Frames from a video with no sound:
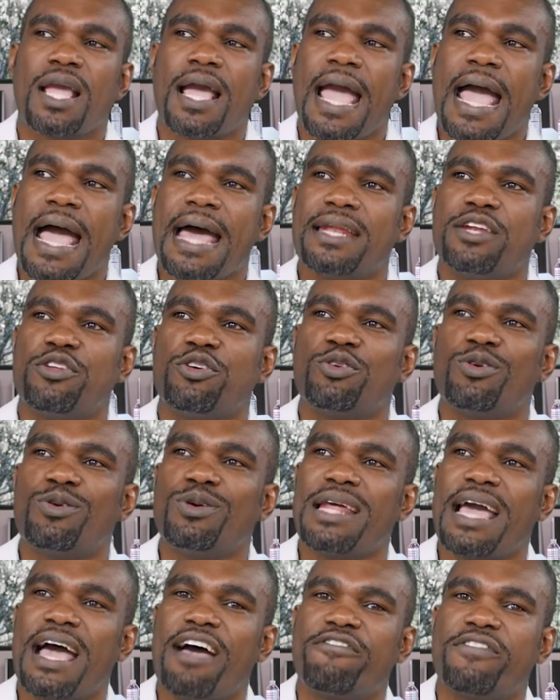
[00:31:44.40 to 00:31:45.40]
And you
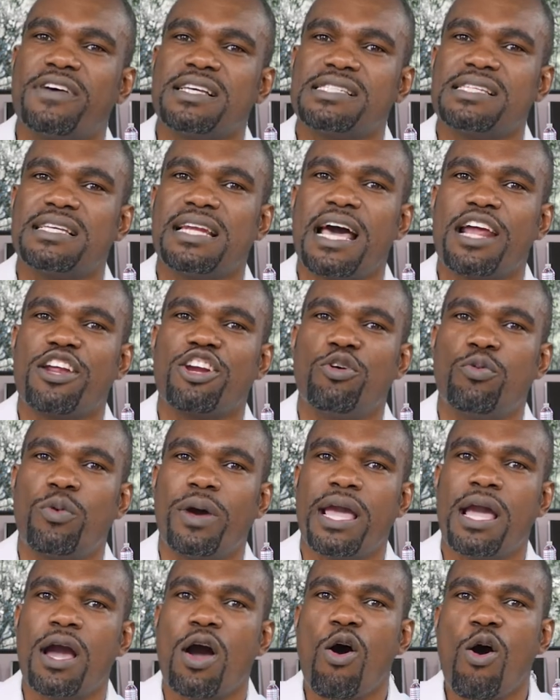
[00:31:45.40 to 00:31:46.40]
could have a scenario
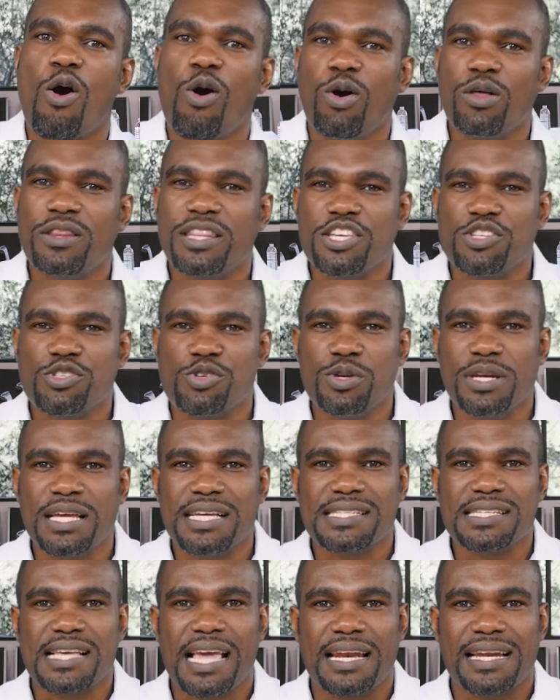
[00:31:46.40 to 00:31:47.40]
where all these
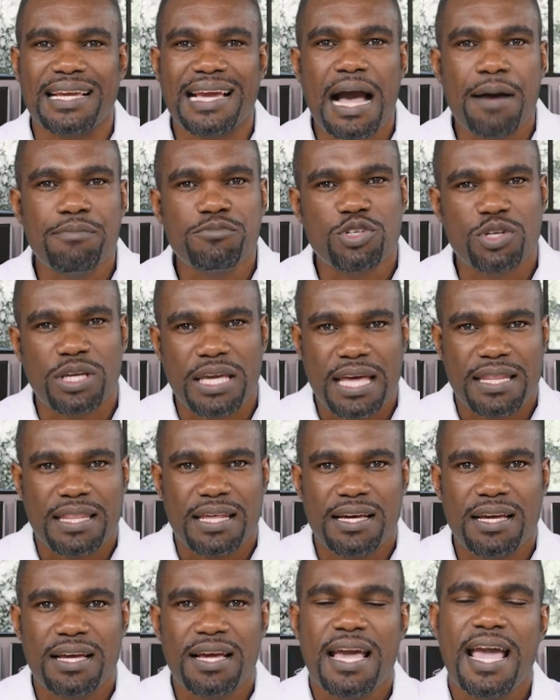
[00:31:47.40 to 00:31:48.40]
unions can come
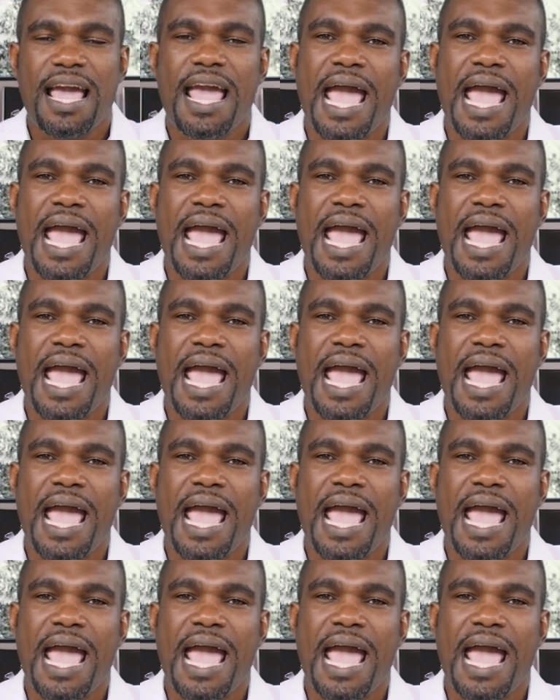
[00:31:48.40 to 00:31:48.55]
together